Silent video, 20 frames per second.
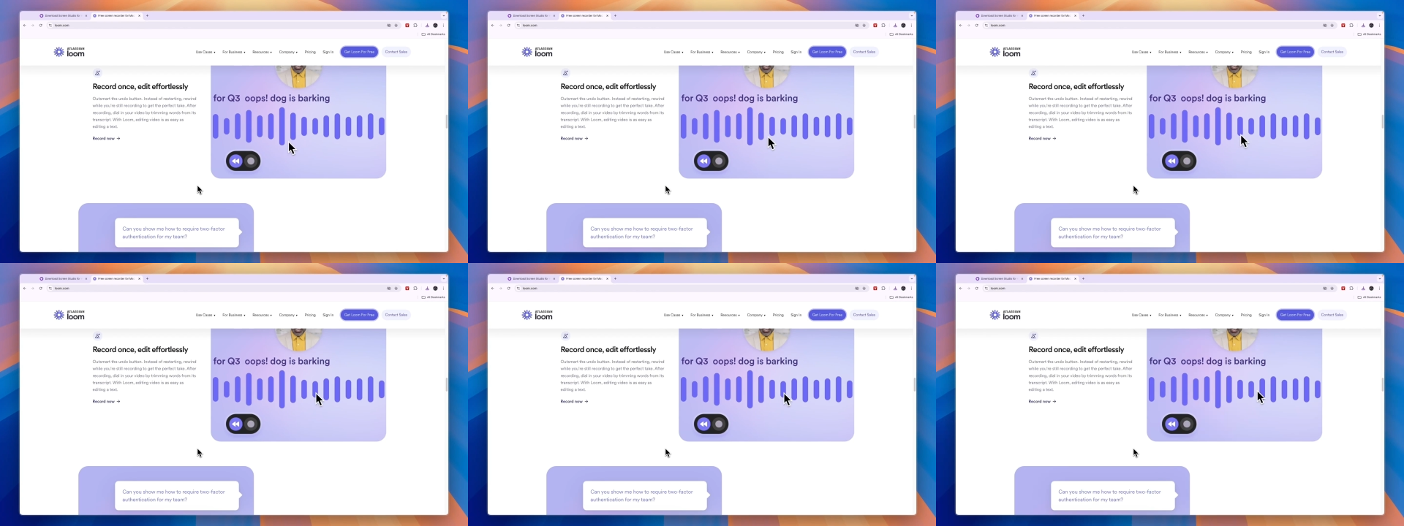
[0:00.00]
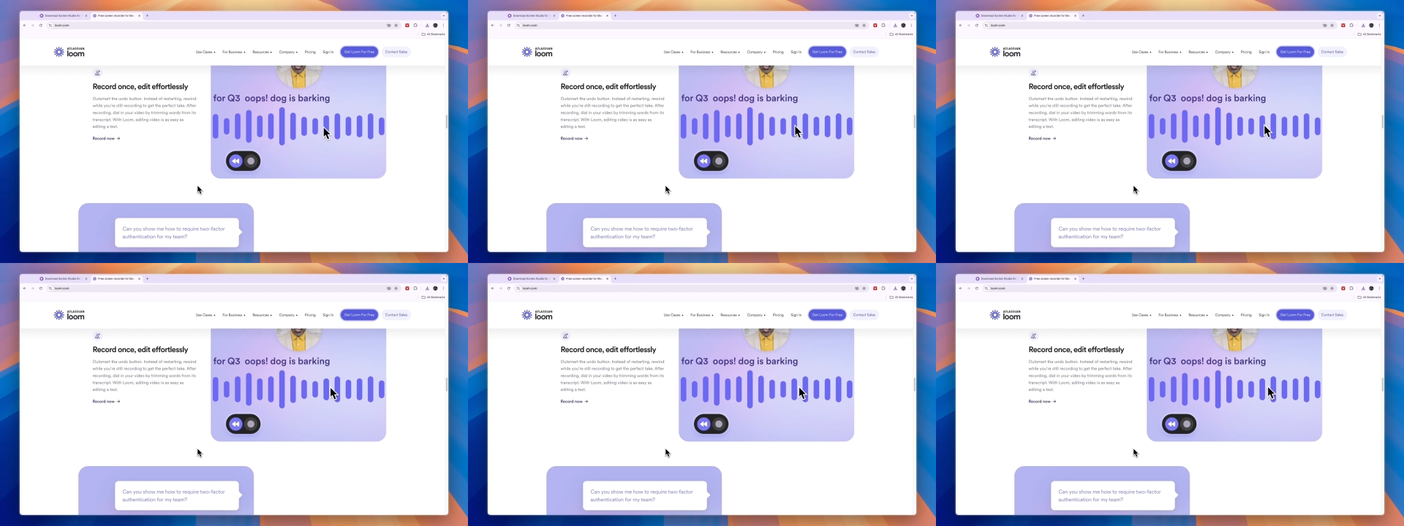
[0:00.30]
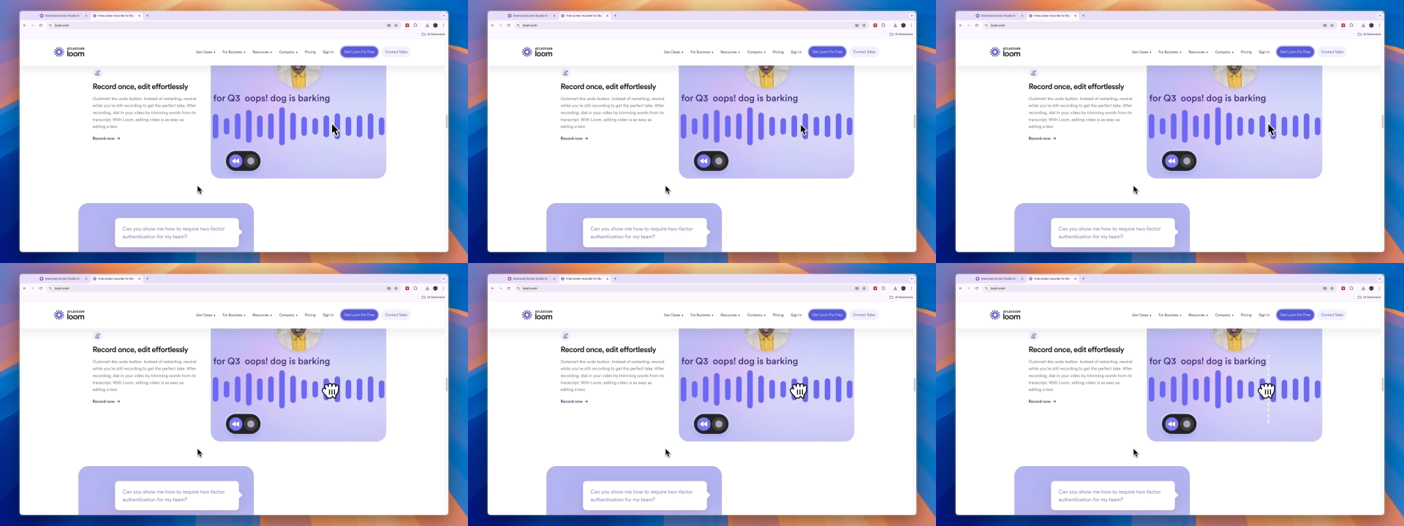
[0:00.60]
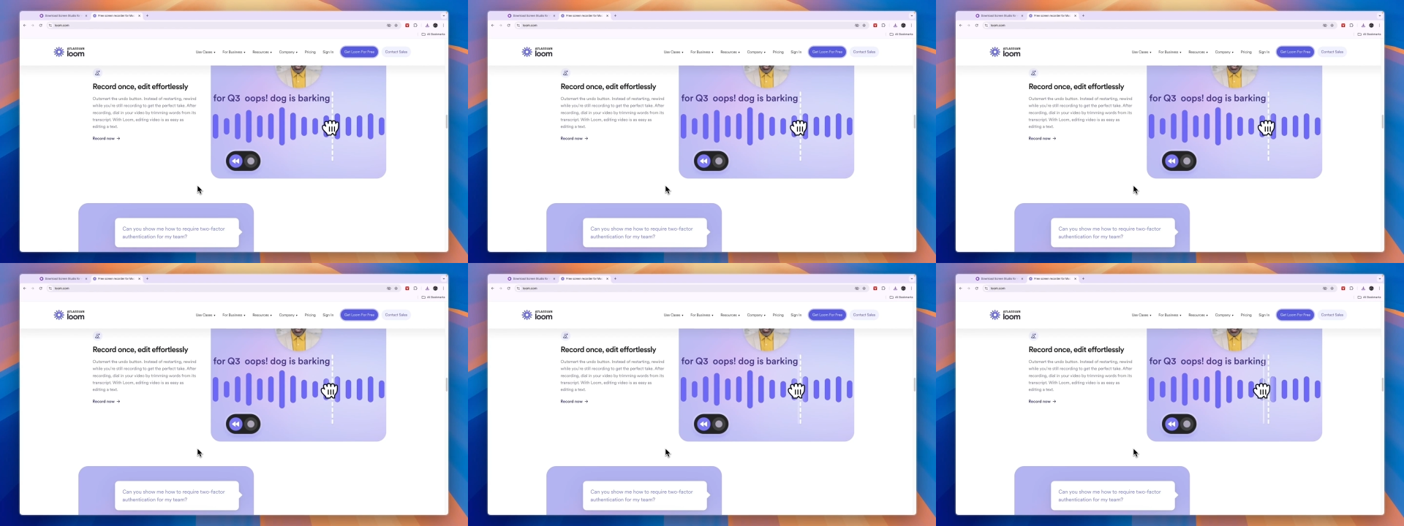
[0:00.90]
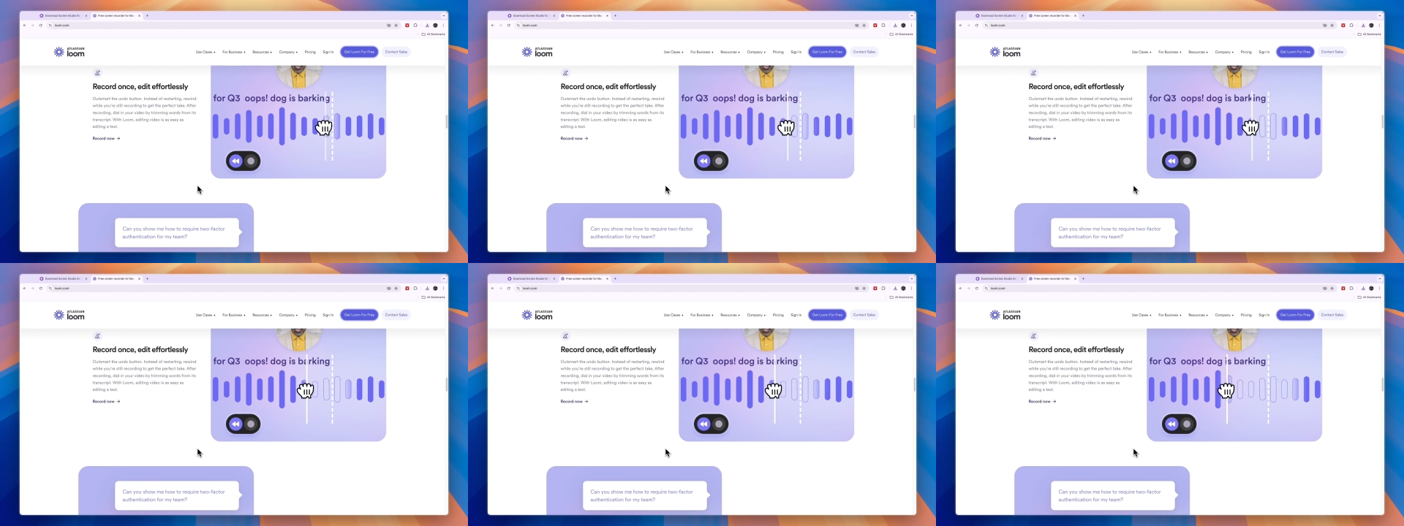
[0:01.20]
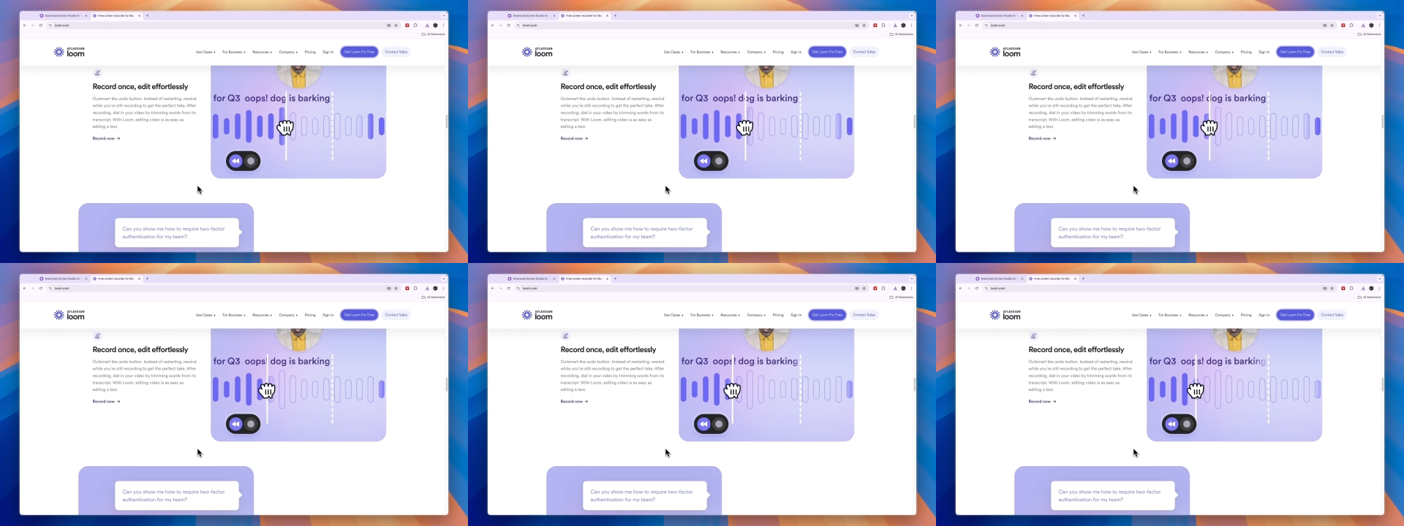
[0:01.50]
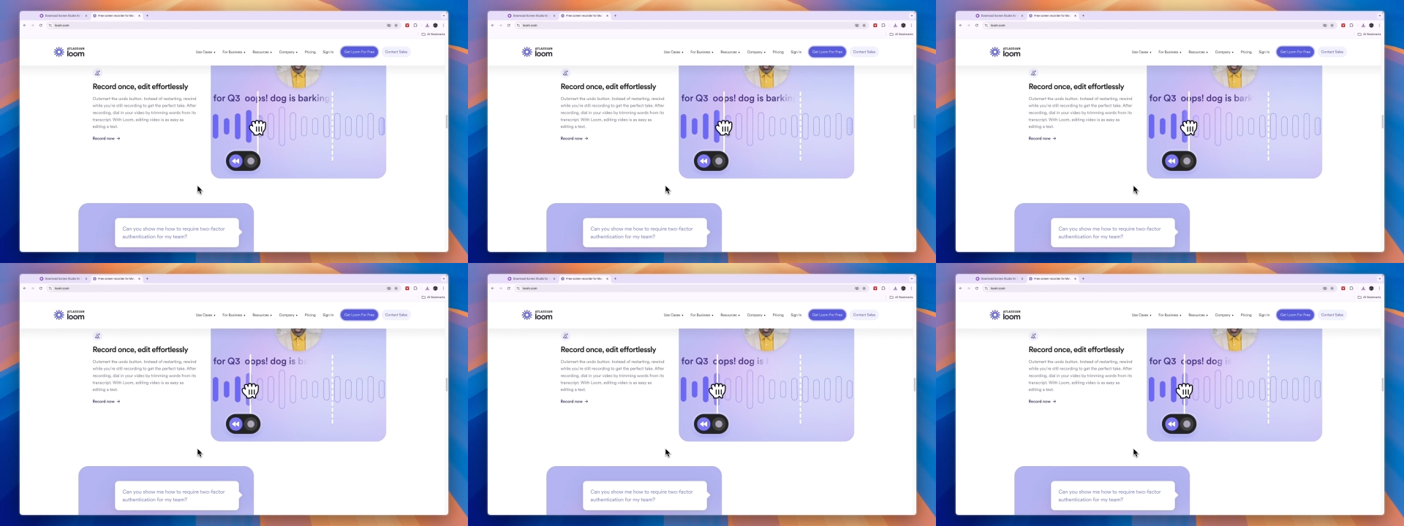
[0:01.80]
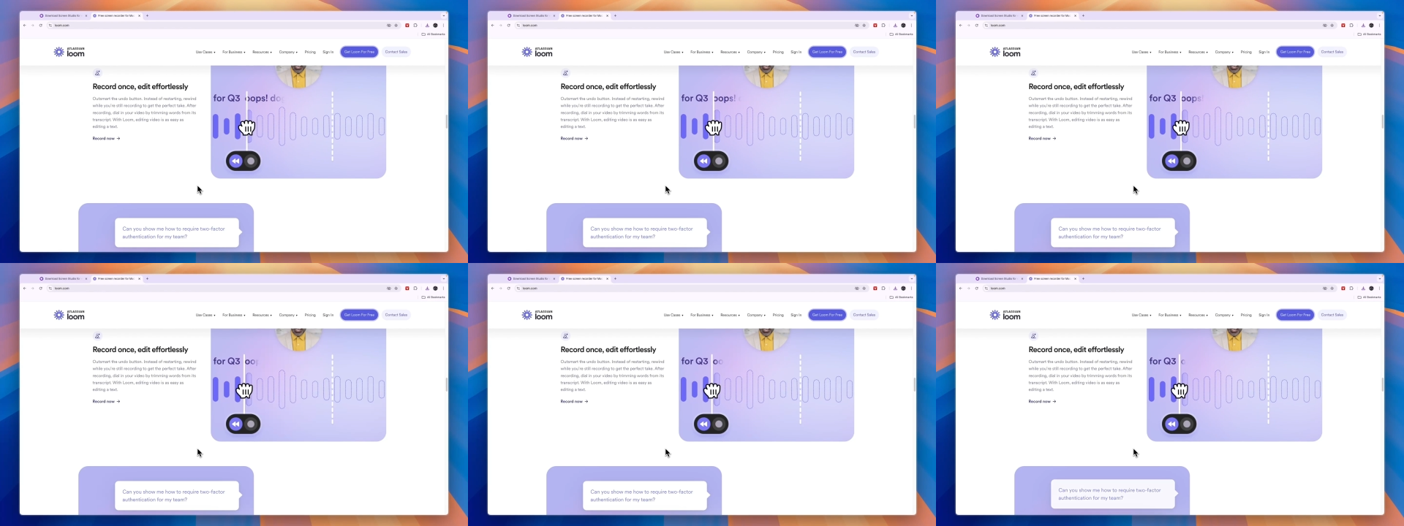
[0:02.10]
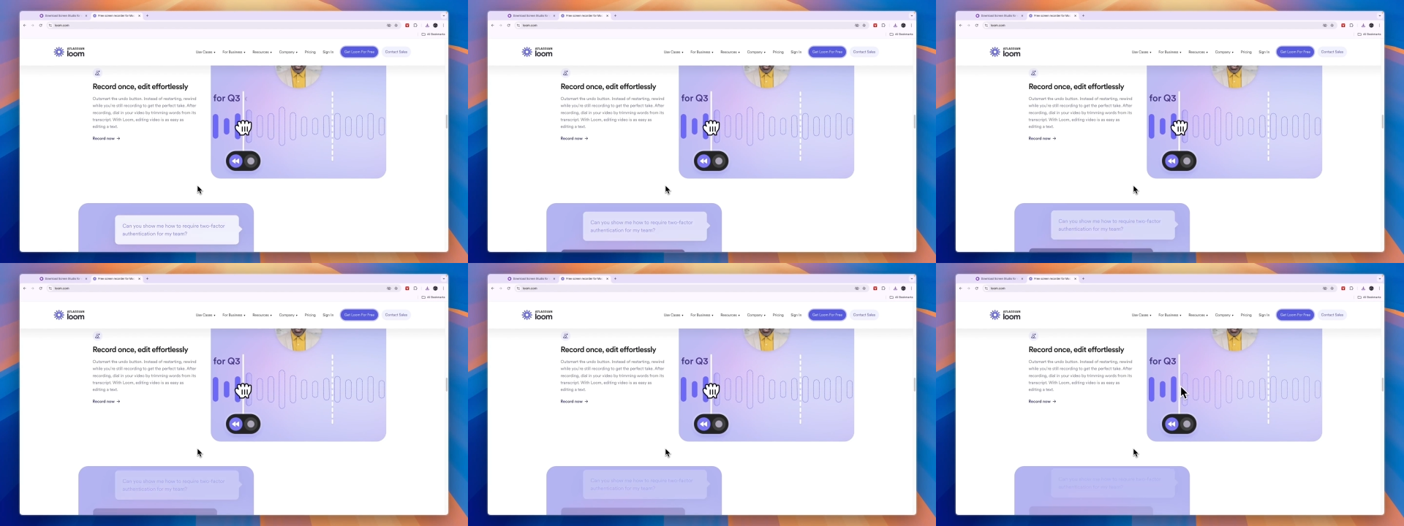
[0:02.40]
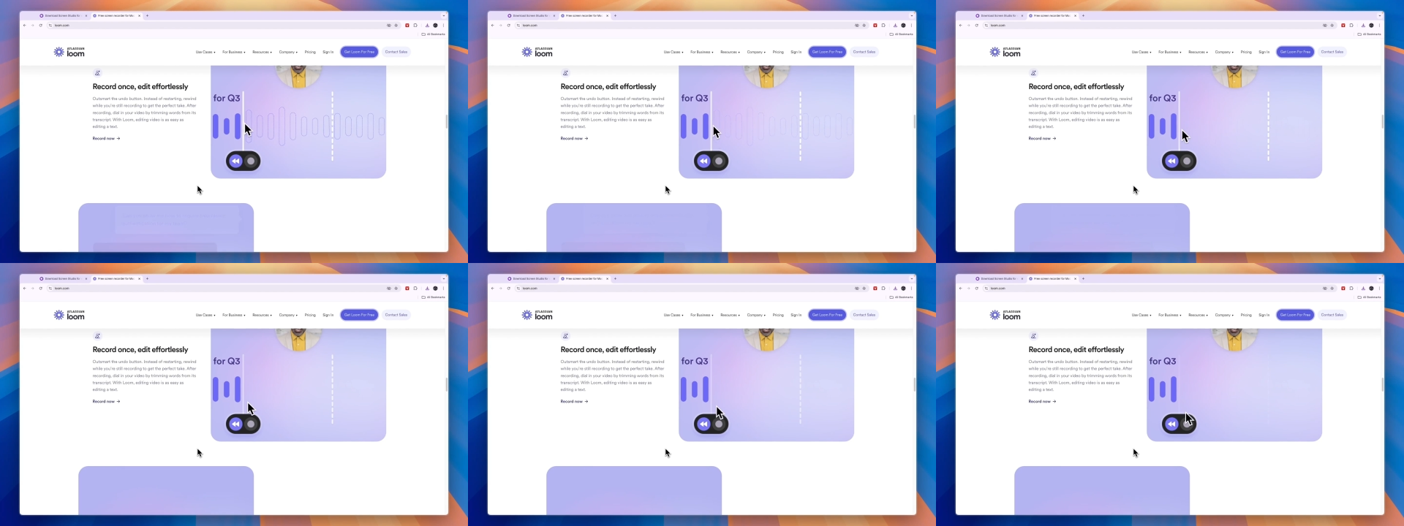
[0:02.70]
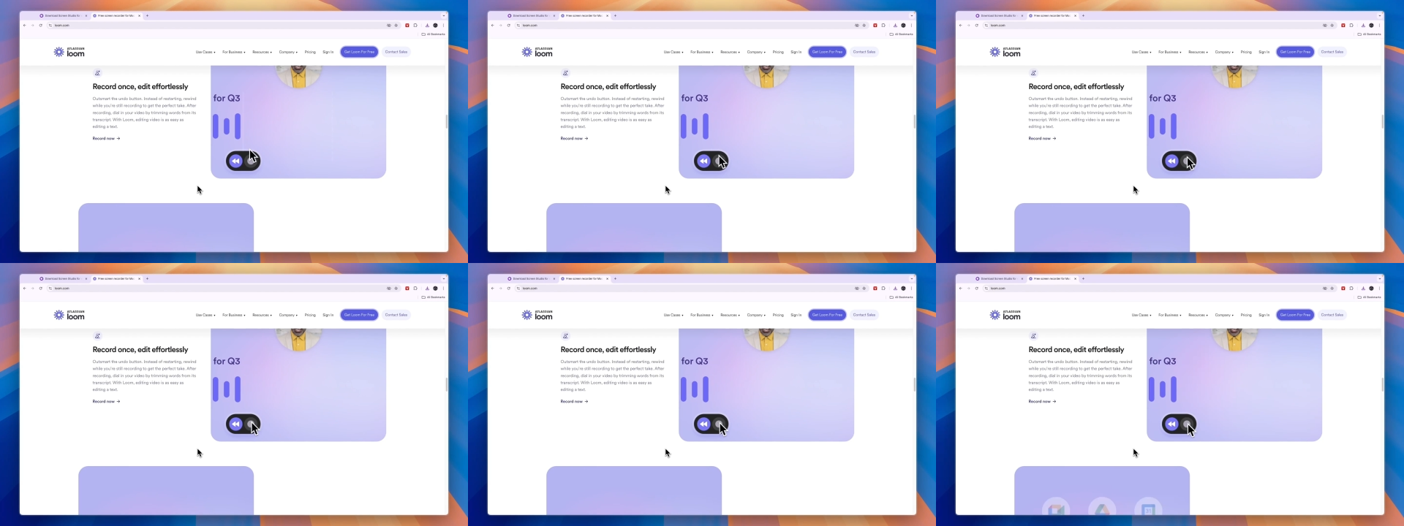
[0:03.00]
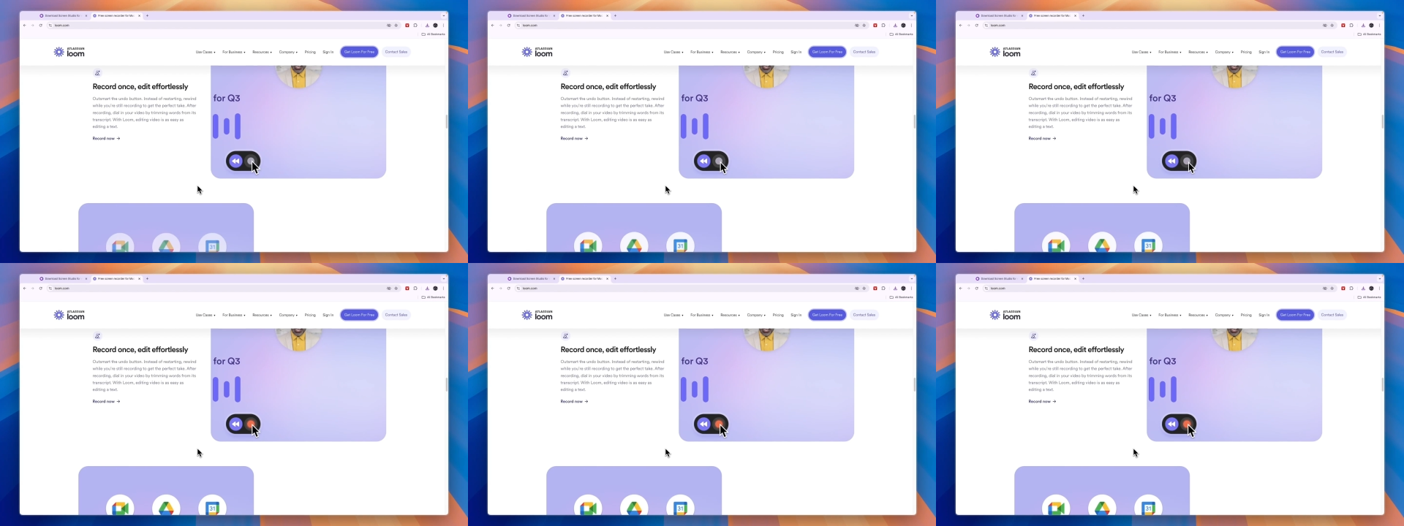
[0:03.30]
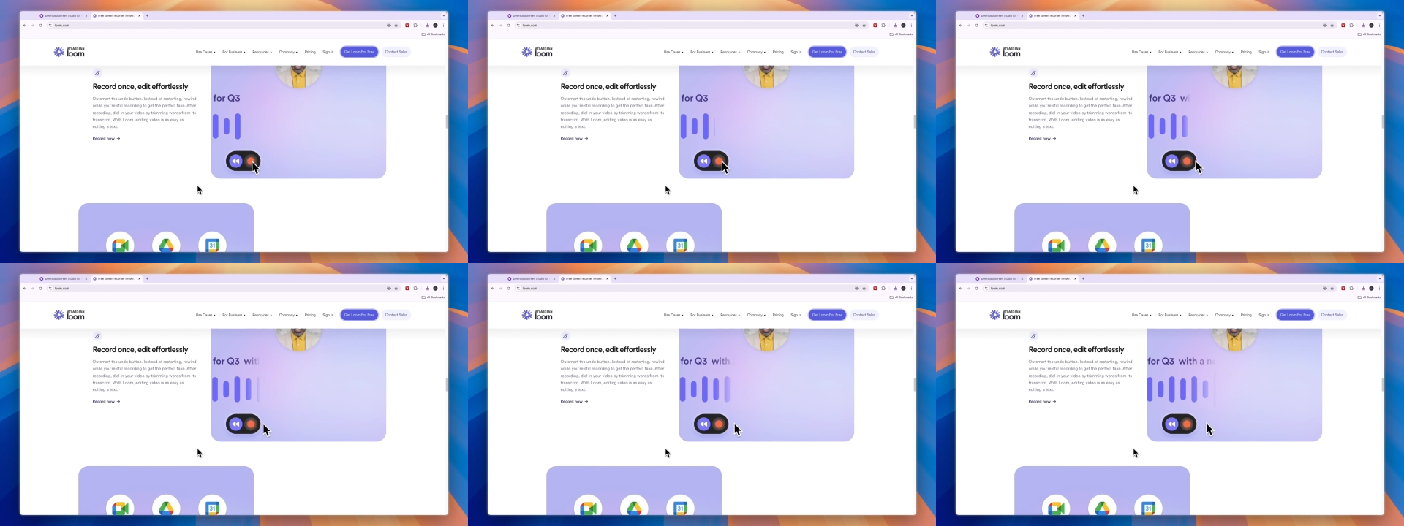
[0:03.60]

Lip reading: No face is visible, so there are no lips to read.